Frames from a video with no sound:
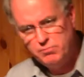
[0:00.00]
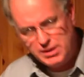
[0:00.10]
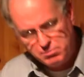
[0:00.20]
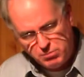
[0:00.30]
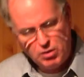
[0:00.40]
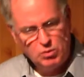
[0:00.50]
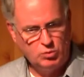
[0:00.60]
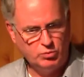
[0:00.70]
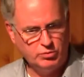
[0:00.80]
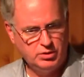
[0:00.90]
Being
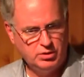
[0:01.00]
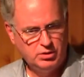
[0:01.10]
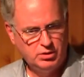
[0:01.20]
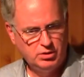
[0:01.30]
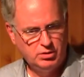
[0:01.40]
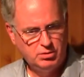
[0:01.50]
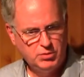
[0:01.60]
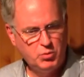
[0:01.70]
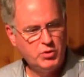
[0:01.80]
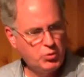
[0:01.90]
bold
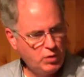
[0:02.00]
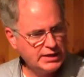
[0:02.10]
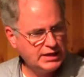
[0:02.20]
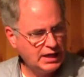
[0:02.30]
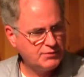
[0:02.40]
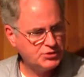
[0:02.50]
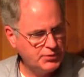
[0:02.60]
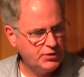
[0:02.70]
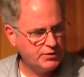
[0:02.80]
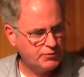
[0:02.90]
but with the right kind of
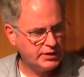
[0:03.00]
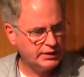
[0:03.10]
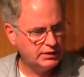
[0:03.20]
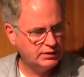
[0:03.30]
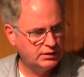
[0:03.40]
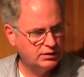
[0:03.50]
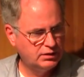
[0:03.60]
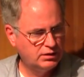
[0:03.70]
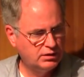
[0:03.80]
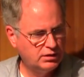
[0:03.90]
spirit, friend,
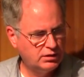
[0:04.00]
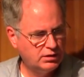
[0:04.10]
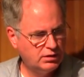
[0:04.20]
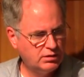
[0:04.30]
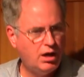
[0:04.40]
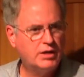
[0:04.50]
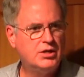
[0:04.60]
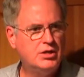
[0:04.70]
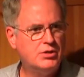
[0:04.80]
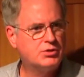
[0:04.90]
God
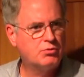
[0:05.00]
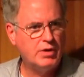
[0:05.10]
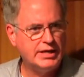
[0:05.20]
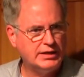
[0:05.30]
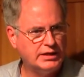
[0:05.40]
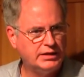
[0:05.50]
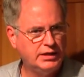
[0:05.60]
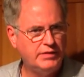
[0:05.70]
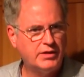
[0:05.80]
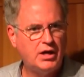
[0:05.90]
can use greatly
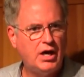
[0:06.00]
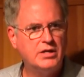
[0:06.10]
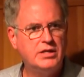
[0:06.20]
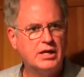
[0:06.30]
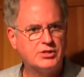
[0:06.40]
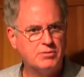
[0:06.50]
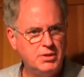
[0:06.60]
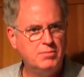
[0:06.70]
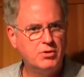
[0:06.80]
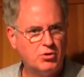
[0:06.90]
in the context of
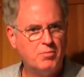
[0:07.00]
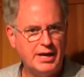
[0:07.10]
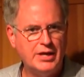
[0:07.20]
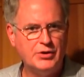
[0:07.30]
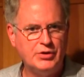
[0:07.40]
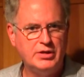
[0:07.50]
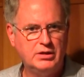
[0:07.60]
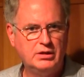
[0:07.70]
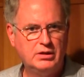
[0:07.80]
biblical manhood.